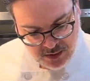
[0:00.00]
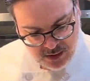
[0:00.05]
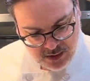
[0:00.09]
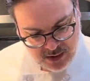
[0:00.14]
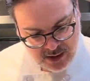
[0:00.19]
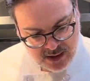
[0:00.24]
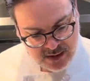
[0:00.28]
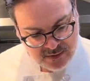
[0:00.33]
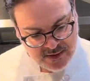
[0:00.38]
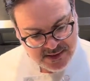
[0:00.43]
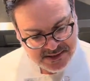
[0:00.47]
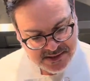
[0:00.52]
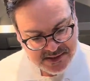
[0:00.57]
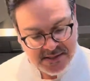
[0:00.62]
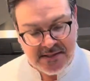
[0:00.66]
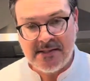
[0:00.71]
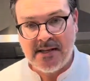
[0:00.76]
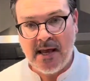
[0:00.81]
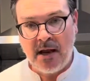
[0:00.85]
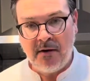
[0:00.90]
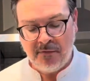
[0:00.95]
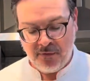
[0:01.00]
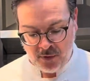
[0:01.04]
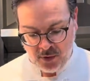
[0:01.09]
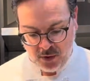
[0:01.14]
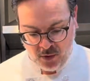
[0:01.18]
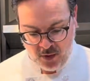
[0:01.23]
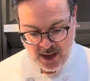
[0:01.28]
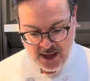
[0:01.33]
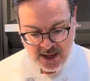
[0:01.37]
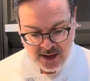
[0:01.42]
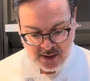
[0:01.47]
And this is set for
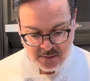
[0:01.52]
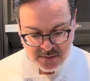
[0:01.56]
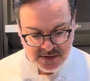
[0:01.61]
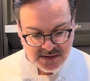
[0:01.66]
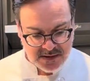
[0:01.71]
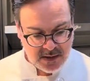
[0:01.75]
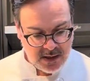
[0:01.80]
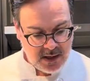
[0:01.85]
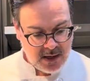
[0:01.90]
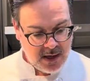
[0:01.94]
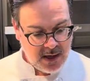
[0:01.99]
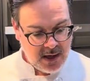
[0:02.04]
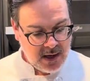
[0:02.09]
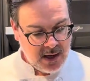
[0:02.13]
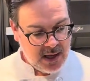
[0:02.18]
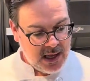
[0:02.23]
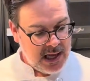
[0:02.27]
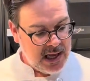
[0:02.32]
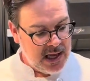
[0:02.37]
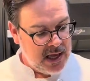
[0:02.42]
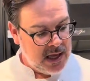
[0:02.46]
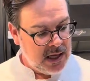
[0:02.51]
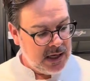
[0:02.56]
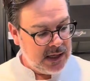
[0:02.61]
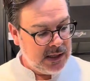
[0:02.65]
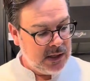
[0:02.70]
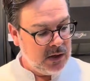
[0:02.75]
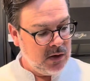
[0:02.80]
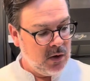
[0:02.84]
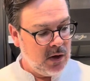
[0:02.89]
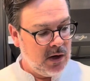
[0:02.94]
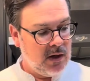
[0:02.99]
grams.
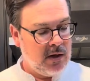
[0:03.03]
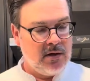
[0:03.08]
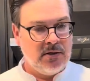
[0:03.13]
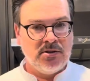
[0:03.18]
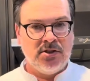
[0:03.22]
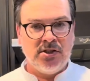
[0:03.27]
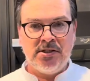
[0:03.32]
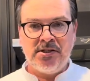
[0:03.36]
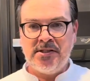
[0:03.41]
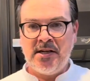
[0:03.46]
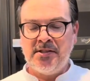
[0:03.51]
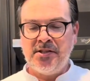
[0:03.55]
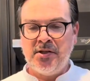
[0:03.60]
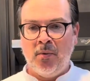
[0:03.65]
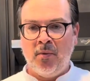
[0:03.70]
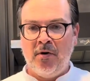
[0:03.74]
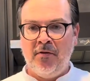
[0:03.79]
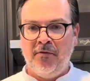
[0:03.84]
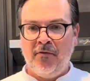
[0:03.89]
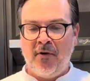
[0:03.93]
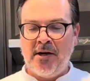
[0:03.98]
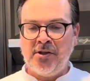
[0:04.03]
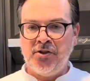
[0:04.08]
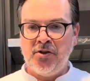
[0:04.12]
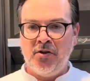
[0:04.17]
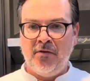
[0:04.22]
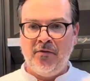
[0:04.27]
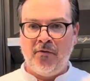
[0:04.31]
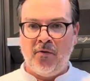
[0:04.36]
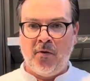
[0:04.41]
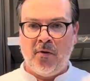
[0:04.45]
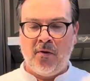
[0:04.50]
And just as a refresher
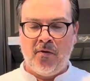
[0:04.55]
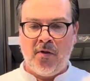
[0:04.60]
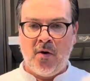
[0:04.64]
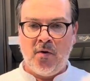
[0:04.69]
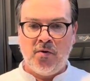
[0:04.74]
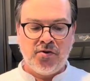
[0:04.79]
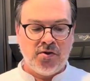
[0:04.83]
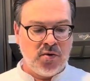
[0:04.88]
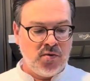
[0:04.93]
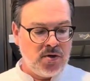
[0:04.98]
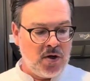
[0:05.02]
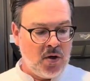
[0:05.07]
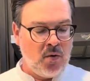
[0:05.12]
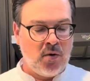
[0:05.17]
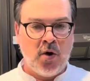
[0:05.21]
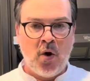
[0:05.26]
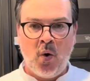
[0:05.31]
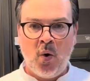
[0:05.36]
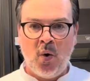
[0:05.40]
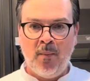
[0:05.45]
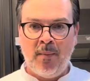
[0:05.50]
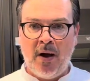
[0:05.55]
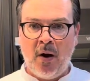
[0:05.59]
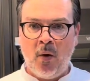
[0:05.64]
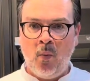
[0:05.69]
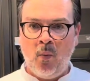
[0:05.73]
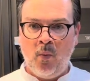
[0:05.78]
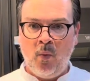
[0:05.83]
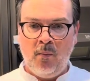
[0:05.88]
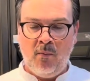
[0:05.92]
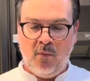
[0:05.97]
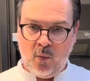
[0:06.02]
for those who don't know about
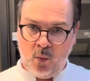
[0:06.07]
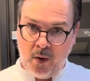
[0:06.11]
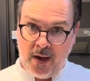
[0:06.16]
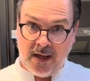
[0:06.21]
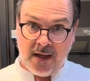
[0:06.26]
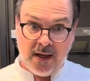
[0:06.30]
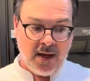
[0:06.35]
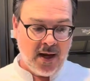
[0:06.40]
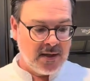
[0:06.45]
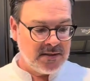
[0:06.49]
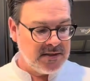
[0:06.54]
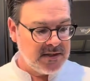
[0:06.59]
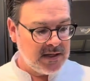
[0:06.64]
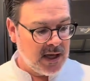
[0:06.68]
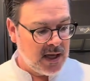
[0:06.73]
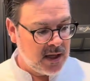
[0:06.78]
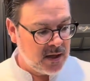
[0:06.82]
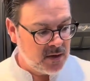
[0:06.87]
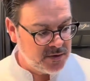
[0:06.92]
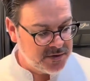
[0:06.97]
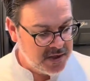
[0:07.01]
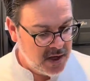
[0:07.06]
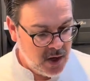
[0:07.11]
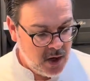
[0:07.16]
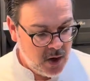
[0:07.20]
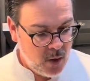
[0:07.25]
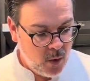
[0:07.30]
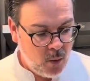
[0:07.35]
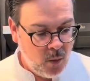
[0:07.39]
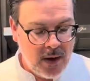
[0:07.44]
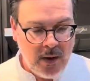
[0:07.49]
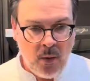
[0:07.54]
weighing on scales,
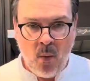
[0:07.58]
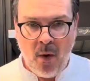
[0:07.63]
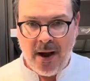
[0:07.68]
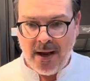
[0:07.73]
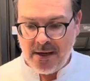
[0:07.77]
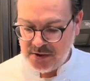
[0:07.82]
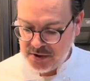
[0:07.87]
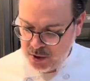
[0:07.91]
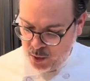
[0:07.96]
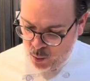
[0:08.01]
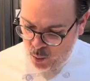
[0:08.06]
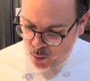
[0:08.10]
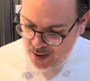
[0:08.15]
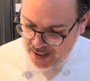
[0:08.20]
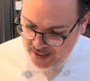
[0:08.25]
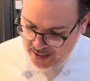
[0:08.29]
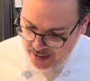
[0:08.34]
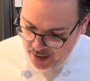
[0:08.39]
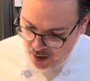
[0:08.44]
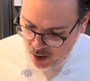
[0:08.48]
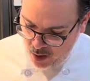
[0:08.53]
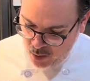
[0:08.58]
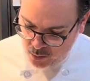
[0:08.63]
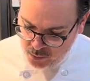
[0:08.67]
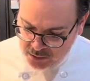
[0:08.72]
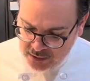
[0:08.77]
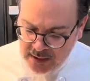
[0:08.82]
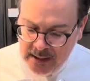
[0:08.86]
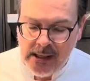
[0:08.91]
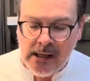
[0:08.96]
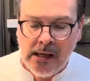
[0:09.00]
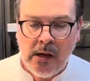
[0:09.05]
we want to weigh
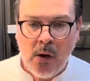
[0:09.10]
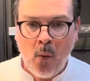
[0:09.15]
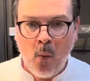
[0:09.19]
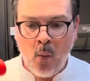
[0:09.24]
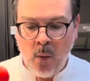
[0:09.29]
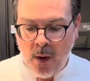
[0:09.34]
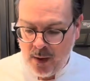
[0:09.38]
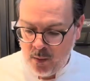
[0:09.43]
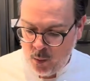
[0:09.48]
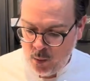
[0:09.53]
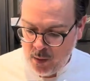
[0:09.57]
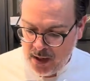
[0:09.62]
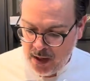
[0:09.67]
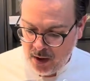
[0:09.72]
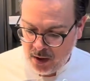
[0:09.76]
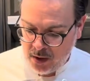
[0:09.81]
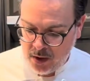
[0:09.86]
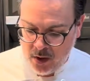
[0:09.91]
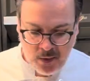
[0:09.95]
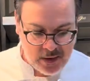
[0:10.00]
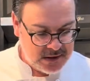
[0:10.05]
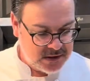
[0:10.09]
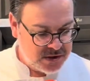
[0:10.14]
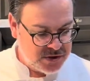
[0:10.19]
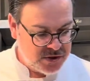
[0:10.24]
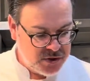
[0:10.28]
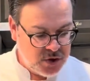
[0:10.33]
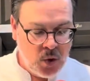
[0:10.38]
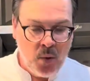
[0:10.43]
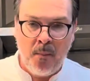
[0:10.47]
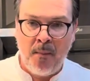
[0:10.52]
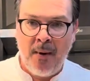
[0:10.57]
only what we are going to
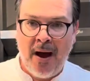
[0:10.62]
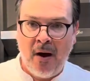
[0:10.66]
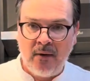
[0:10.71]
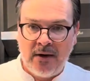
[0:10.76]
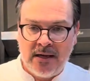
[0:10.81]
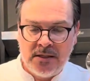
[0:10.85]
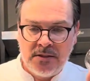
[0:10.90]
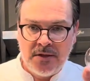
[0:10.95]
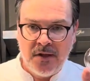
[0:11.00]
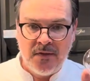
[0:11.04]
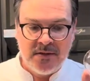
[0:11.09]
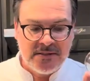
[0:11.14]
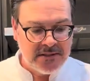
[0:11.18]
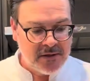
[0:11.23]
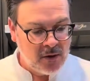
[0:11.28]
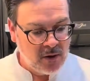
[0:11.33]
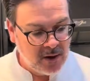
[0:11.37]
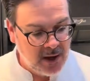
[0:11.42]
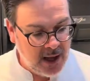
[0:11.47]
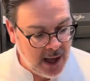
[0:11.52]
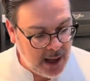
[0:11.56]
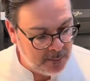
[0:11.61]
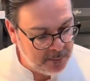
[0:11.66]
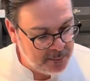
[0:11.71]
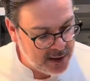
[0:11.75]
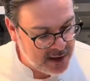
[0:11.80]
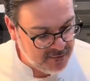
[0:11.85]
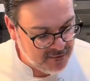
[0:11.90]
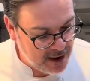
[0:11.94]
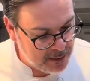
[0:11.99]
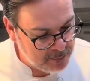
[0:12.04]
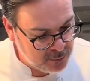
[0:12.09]
scoop out into this little cup. But
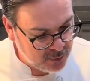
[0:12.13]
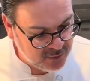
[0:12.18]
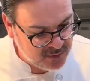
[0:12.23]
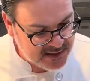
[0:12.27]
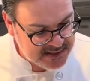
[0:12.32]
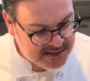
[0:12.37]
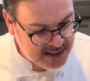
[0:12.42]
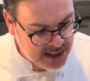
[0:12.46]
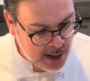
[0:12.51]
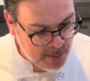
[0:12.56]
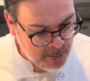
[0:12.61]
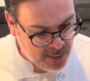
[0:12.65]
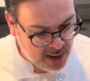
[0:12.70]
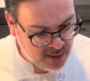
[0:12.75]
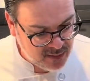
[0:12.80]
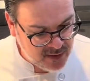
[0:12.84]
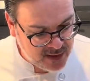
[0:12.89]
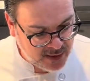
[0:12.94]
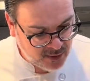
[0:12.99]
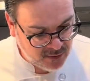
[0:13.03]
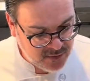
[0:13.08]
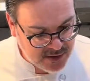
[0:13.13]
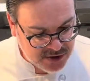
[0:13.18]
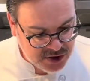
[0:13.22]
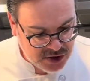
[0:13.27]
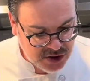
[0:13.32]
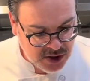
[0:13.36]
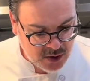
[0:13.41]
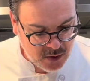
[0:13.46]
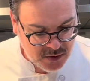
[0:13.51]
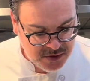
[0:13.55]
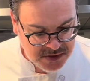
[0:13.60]
if I put this cup on there, this
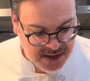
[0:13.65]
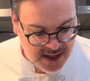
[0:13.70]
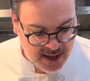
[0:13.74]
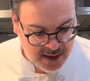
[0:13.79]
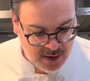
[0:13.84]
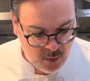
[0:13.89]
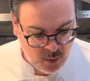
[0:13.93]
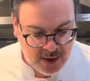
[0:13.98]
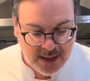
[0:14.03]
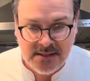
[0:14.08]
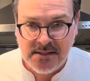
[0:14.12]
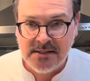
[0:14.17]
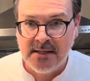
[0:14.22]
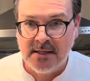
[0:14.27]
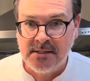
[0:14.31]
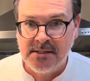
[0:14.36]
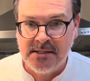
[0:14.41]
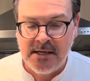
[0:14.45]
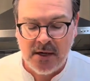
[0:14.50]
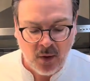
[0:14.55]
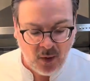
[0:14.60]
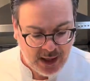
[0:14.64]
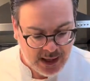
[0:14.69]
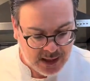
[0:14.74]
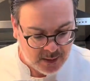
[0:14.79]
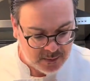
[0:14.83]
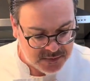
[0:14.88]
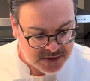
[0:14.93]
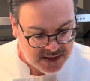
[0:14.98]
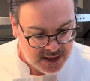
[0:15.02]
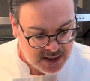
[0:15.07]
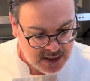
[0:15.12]
shows that it weighs 60
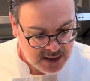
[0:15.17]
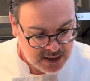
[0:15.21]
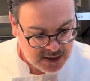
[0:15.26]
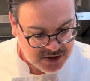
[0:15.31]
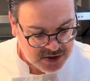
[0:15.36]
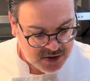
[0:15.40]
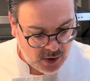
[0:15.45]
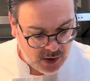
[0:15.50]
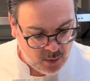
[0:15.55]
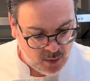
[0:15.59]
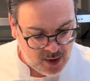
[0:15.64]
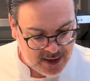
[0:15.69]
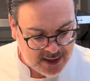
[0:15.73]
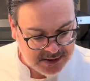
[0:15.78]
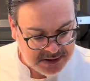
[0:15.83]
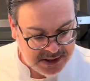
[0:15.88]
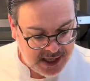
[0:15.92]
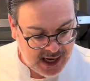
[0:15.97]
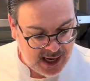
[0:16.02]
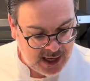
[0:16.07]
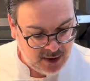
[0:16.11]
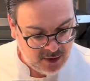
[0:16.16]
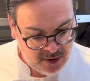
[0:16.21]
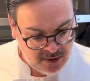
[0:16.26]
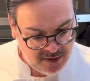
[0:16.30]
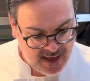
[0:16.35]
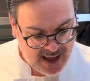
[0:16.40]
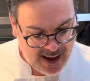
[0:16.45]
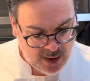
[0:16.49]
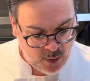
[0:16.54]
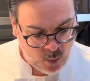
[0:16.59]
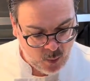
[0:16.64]
grams. So I want to tear
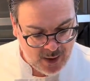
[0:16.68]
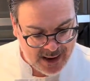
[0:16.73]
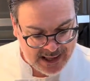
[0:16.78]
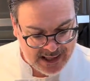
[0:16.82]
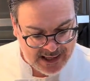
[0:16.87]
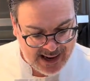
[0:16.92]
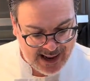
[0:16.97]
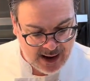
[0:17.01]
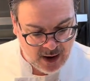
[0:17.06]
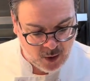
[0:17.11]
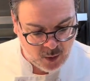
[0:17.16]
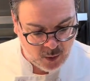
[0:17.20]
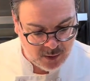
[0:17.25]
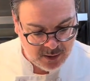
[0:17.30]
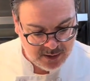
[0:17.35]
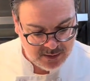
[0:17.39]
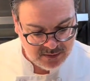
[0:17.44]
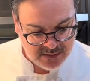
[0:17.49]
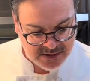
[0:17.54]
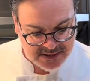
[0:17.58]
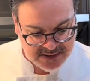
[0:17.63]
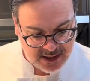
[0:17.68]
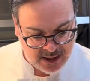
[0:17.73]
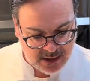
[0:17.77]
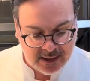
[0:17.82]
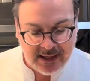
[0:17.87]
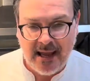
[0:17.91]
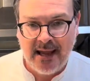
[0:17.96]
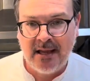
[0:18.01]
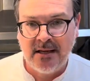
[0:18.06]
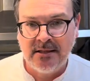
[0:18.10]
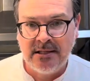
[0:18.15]
that weight out. It's got a
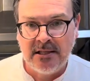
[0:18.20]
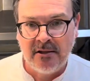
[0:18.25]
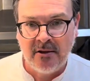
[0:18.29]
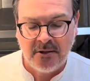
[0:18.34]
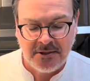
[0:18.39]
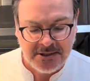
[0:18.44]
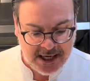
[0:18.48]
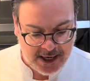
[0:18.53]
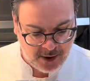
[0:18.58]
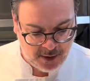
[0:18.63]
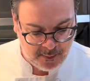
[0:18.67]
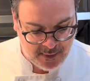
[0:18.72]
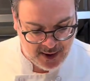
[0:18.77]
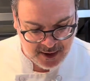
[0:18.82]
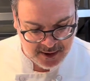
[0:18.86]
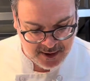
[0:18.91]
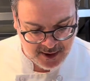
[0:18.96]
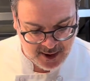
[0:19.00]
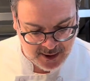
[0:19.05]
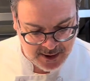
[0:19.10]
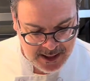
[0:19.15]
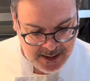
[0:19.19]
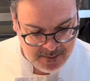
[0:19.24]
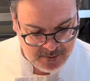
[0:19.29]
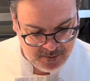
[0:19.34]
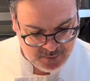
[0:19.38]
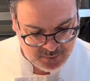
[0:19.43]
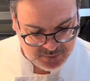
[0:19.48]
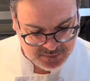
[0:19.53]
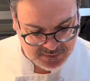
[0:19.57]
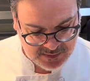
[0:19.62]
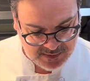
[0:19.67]
handy little tear button on it.
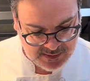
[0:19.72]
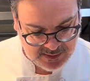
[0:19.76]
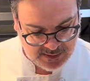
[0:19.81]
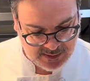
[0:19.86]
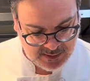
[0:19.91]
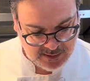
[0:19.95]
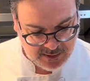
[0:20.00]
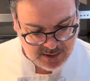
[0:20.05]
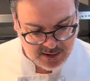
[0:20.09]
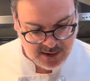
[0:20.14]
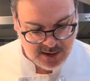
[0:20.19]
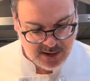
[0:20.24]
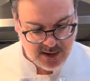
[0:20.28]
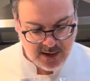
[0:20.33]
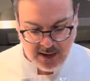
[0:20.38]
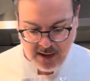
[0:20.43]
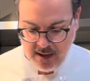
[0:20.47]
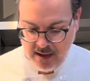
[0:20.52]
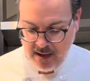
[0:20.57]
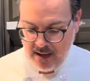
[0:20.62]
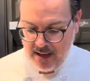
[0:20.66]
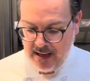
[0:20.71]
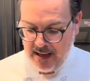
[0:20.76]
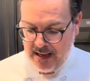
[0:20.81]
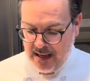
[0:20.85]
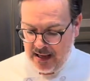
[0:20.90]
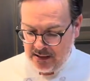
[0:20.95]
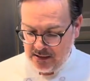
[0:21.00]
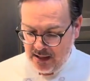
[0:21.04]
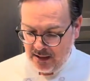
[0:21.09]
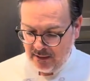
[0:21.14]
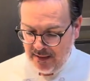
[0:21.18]

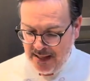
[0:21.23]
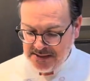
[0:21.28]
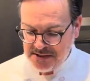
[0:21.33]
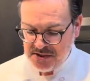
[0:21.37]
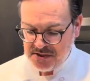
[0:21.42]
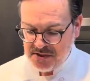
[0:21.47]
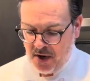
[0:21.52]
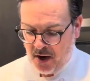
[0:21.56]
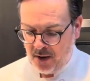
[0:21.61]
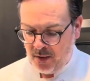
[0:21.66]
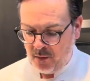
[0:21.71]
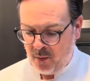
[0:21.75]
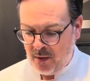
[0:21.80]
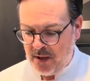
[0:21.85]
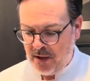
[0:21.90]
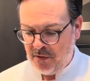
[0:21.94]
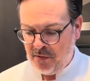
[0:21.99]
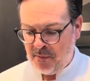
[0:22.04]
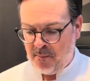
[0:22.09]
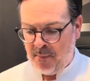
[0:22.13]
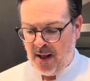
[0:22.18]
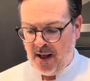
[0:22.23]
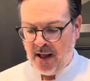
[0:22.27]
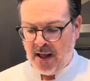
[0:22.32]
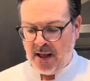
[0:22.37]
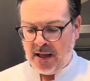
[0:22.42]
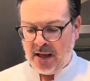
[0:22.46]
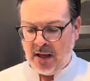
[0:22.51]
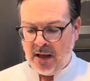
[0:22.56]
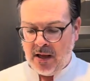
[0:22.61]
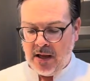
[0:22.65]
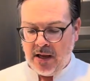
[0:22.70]
And let's start
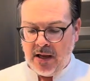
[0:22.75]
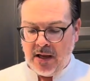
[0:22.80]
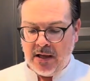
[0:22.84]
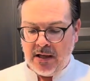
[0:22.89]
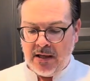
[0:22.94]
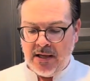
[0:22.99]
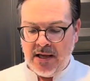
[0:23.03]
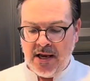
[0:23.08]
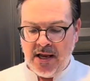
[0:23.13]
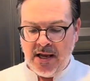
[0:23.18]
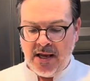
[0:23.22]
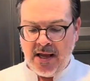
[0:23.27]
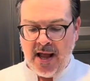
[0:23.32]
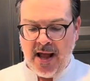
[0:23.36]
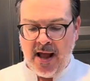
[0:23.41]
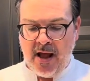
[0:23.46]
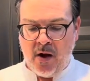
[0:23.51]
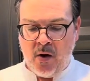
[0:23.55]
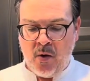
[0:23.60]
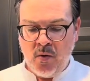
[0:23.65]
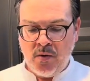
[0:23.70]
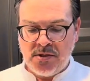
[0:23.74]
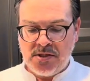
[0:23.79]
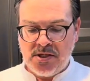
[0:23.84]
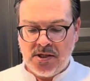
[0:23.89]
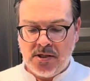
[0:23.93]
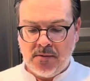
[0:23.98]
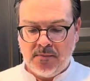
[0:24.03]
by getting out